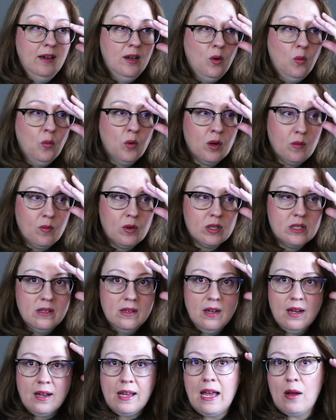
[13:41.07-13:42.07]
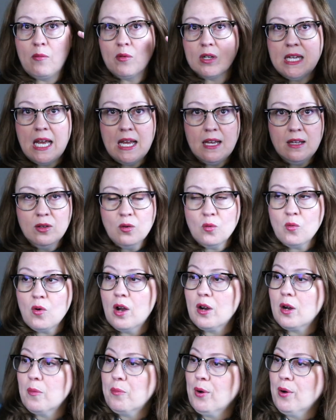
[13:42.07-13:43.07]
we're, we're again, we're taking the
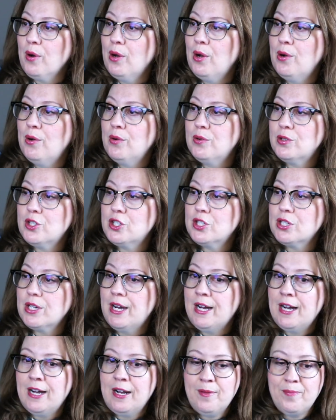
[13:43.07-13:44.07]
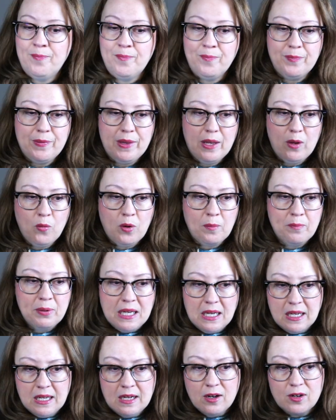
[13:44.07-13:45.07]
wrong approach. Um, we're
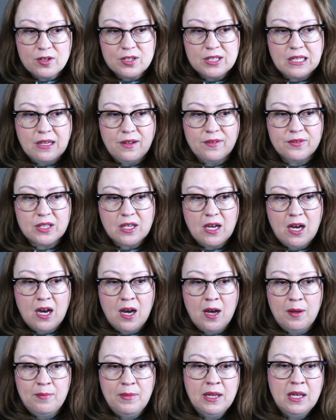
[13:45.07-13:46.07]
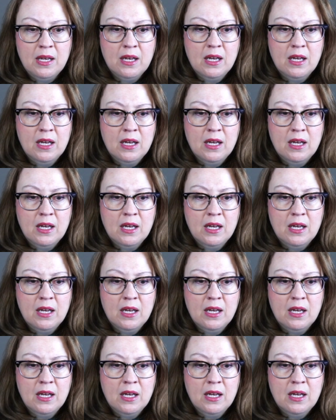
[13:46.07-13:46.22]
beating ourselves up.